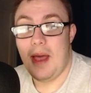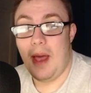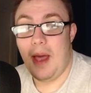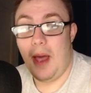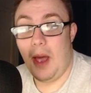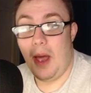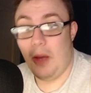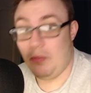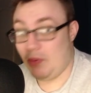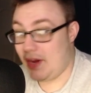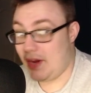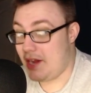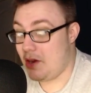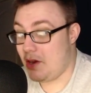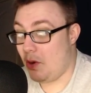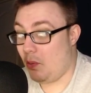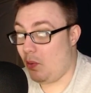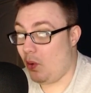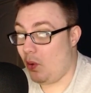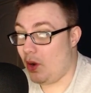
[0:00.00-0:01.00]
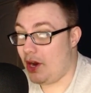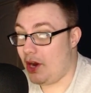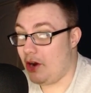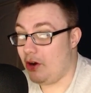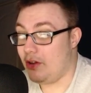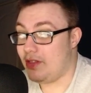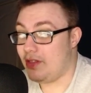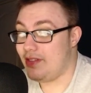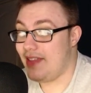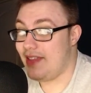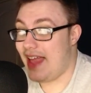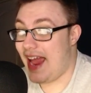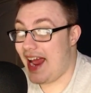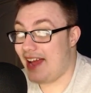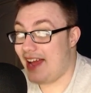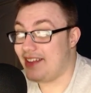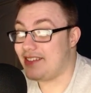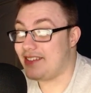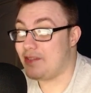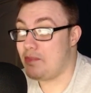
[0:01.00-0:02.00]
Reno Warrior
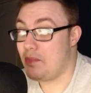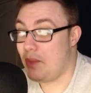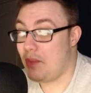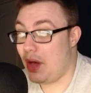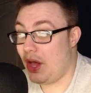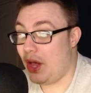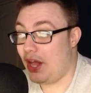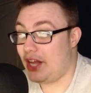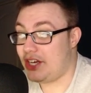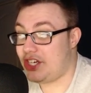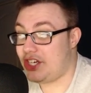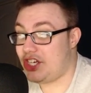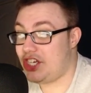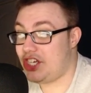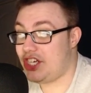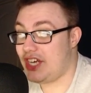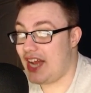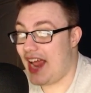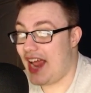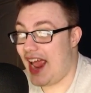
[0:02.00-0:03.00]
as much